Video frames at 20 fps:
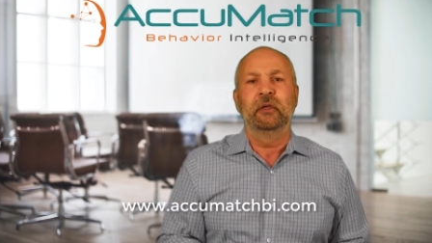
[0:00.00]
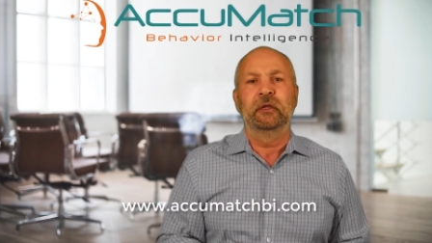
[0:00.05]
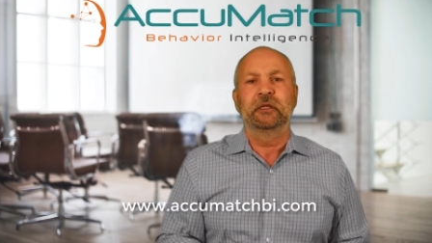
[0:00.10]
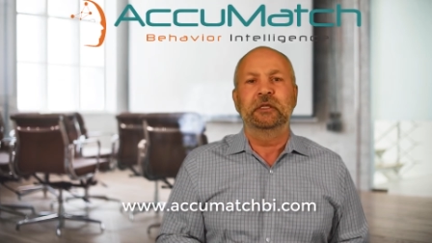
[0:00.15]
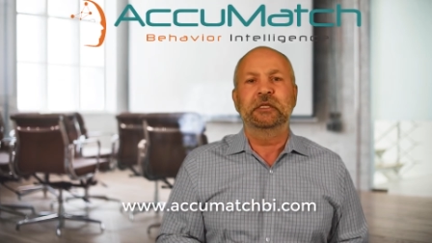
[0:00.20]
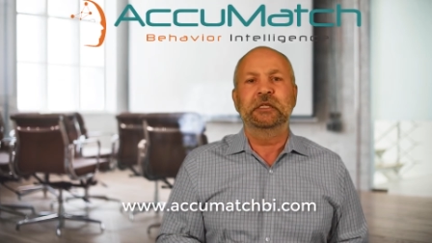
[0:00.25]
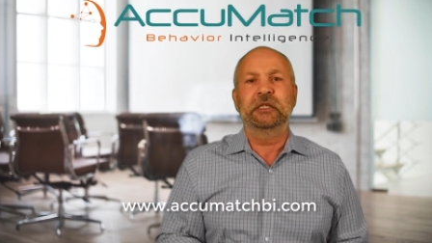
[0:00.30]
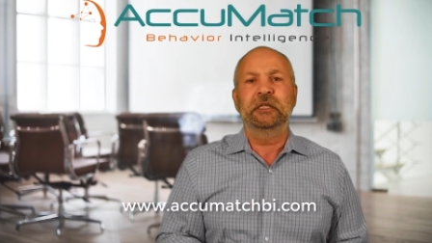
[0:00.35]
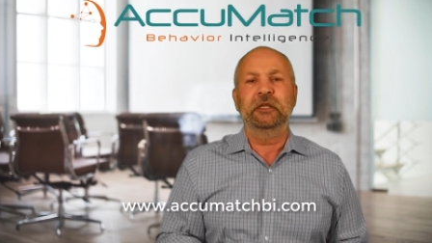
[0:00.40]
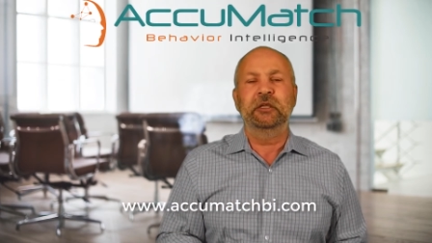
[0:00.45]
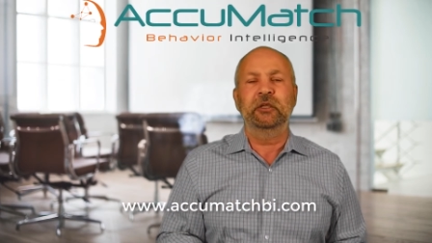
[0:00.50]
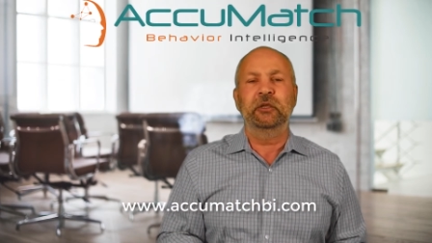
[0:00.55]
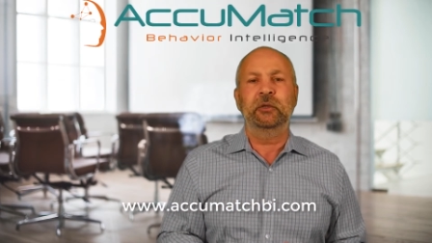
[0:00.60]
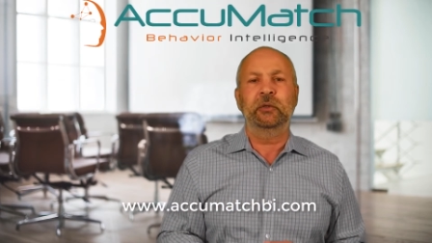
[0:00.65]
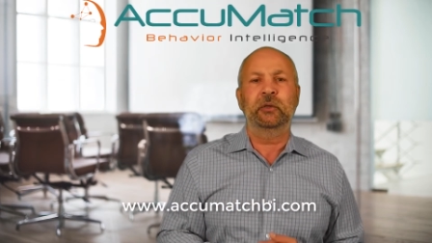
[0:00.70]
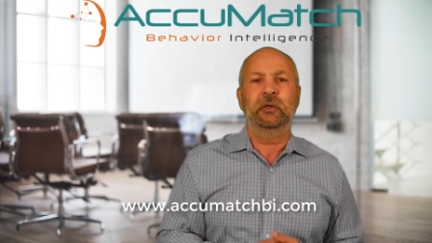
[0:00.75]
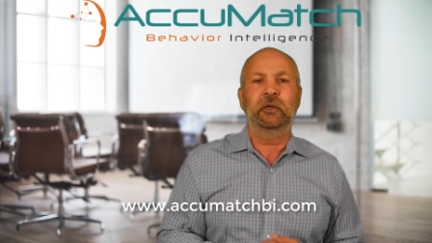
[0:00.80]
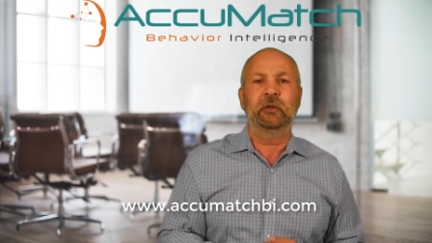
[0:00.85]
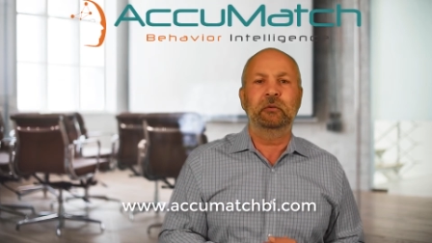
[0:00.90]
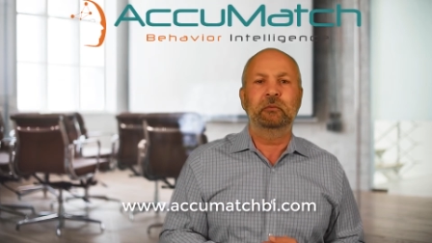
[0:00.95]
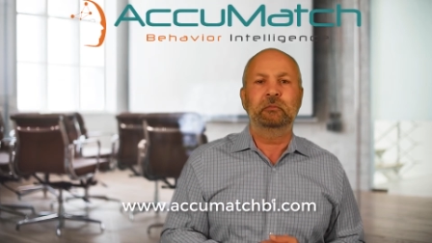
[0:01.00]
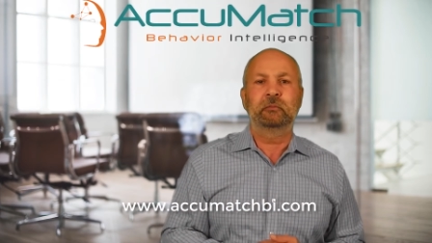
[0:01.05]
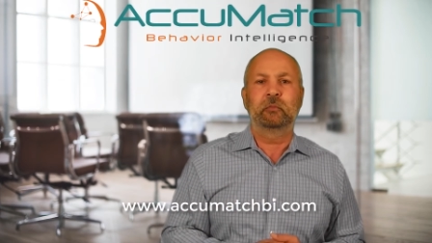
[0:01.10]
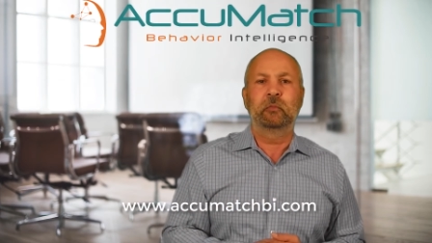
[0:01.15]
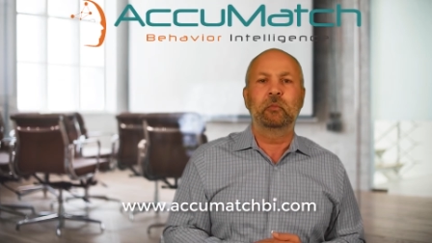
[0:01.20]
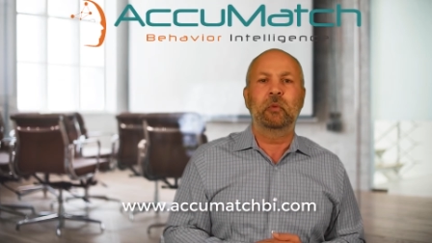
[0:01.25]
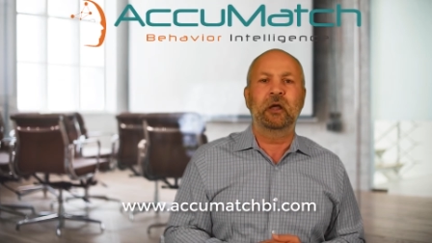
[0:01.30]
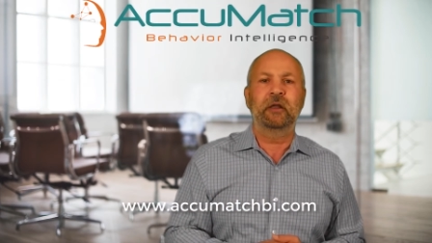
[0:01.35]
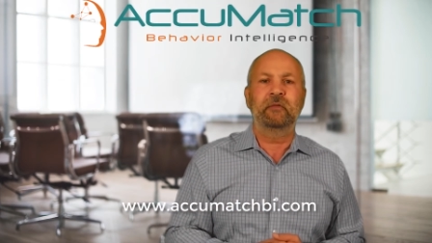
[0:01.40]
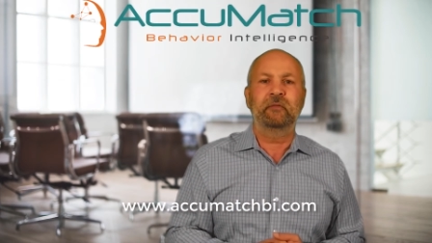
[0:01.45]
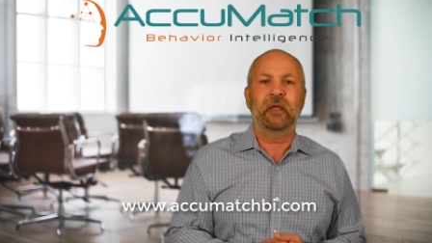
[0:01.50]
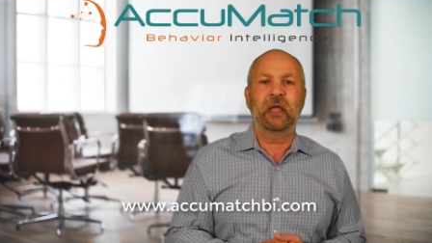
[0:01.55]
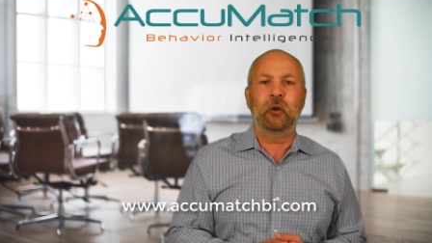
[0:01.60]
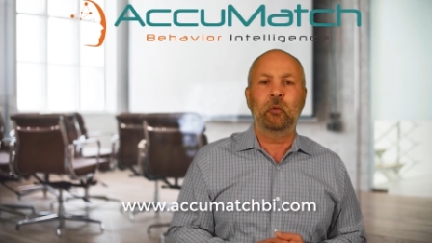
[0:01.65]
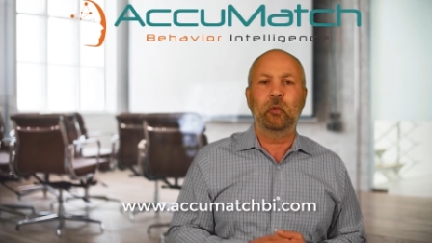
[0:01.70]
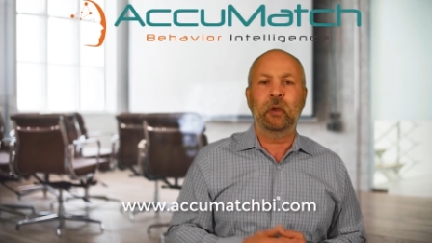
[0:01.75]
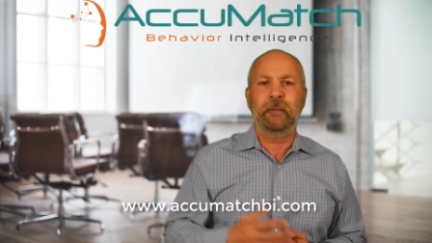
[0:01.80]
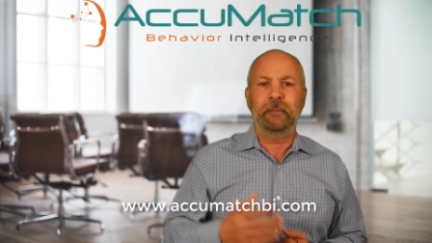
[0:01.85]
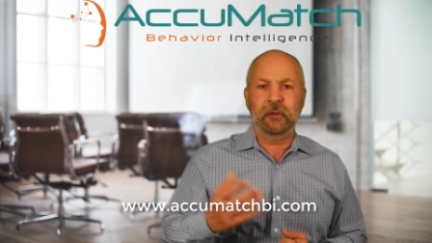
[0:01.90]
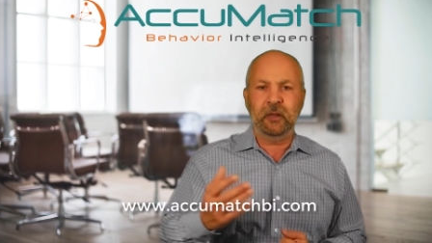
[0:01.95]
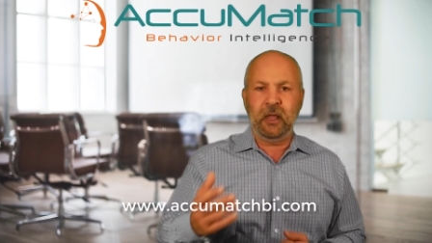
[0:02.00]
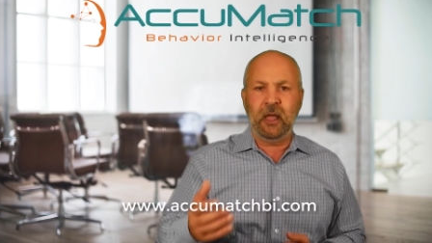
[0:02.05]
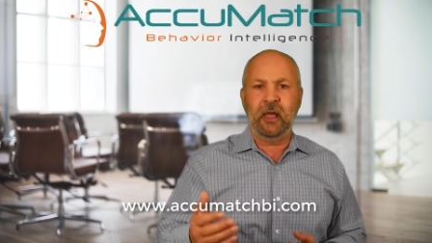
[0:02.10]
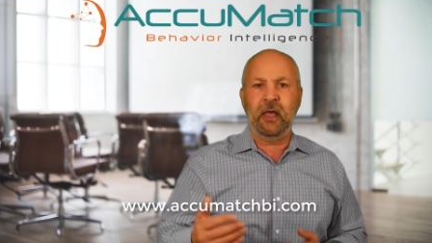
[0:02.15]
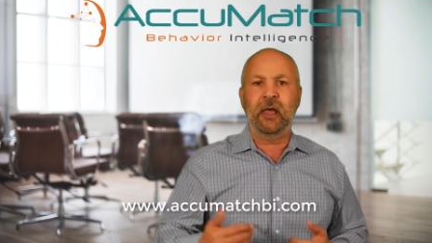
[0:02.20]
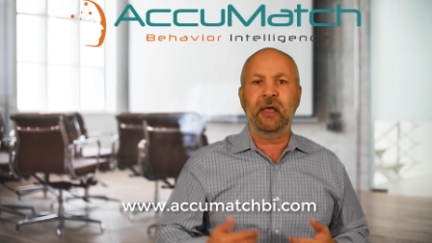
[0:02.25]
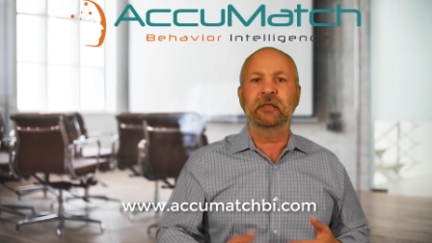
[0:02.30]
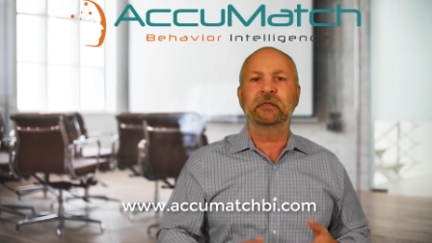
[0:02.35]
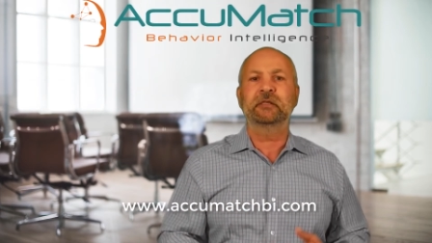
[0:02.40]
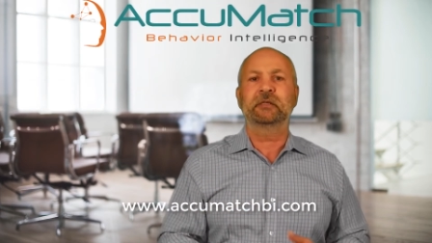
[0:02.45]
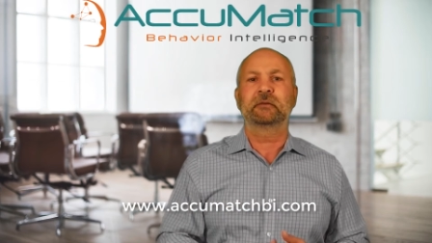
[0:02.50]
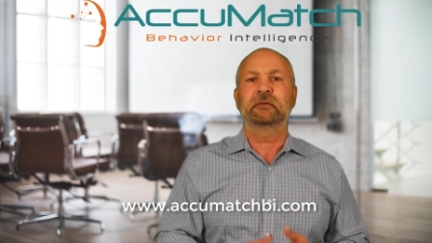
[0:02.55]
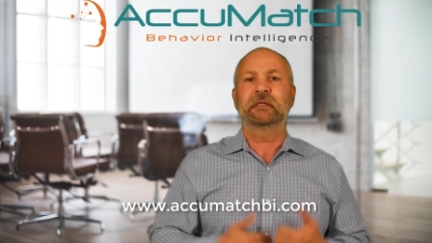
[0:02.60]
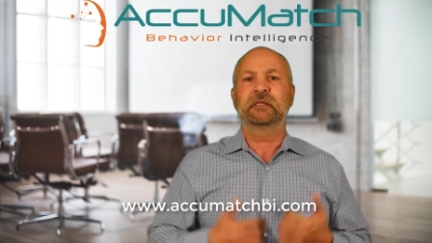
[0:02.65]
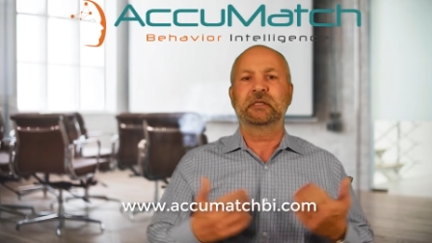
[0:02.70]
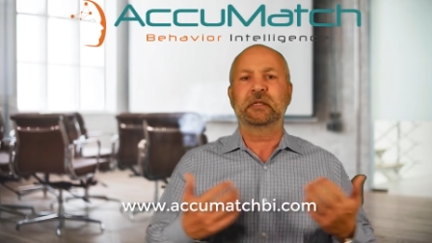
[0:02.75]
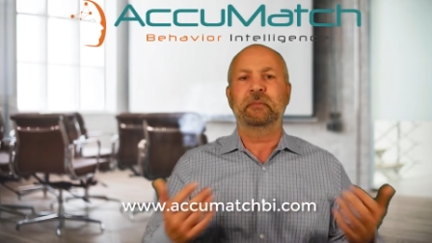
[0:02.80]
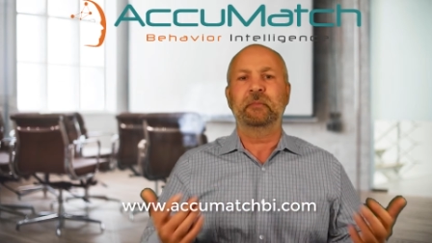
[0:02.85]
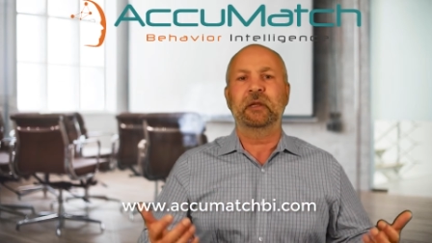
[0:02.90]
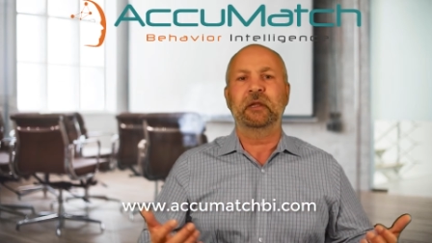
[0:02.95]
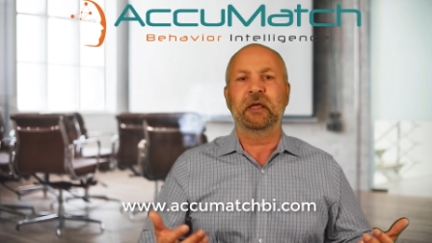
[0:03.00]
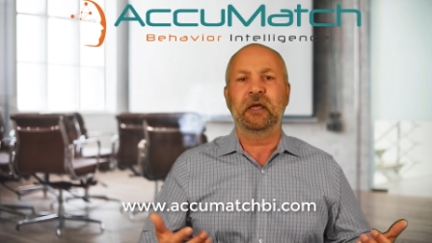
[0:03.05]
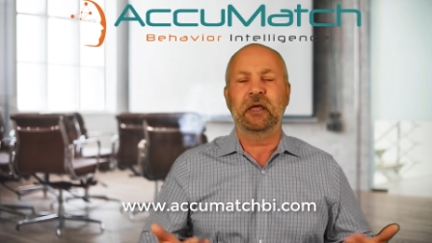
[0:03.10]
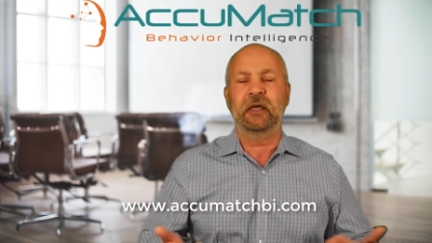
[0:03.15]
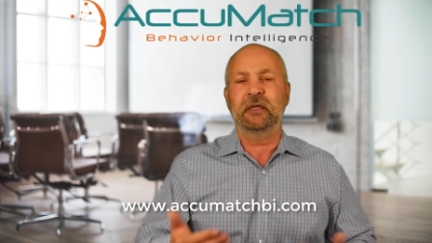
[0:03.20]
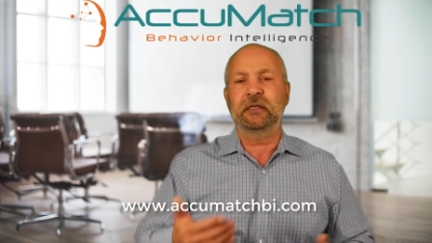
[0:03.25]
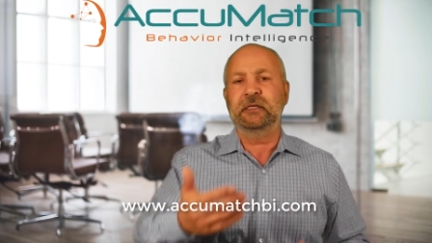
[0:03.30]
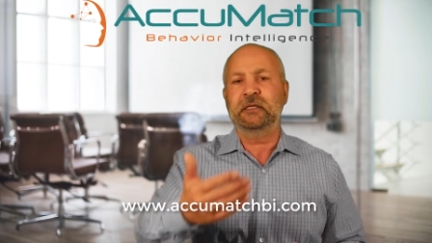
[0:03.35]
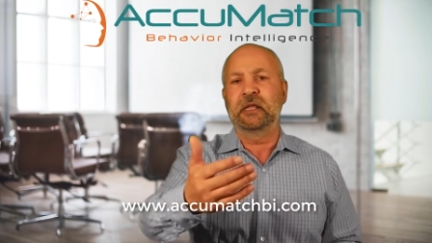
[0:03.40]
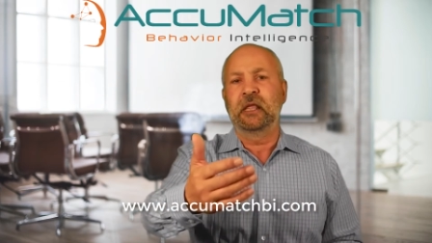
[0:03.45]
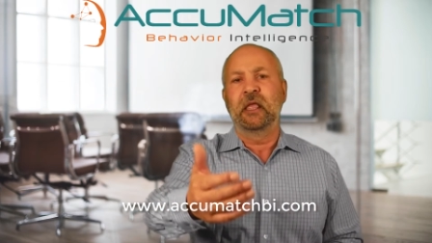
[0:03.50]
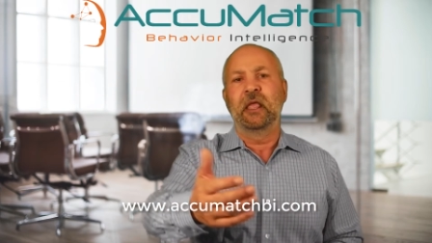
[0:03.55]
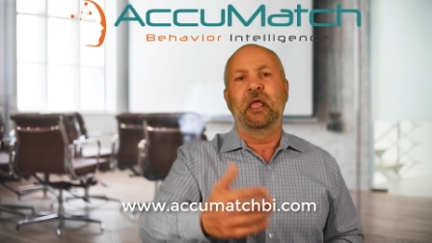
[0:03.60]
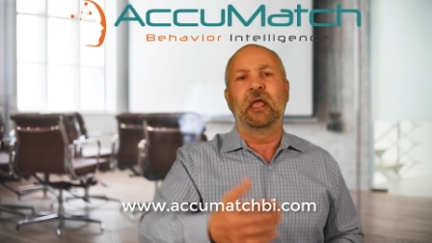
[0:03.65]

seeing you on one of our webinars or seminars,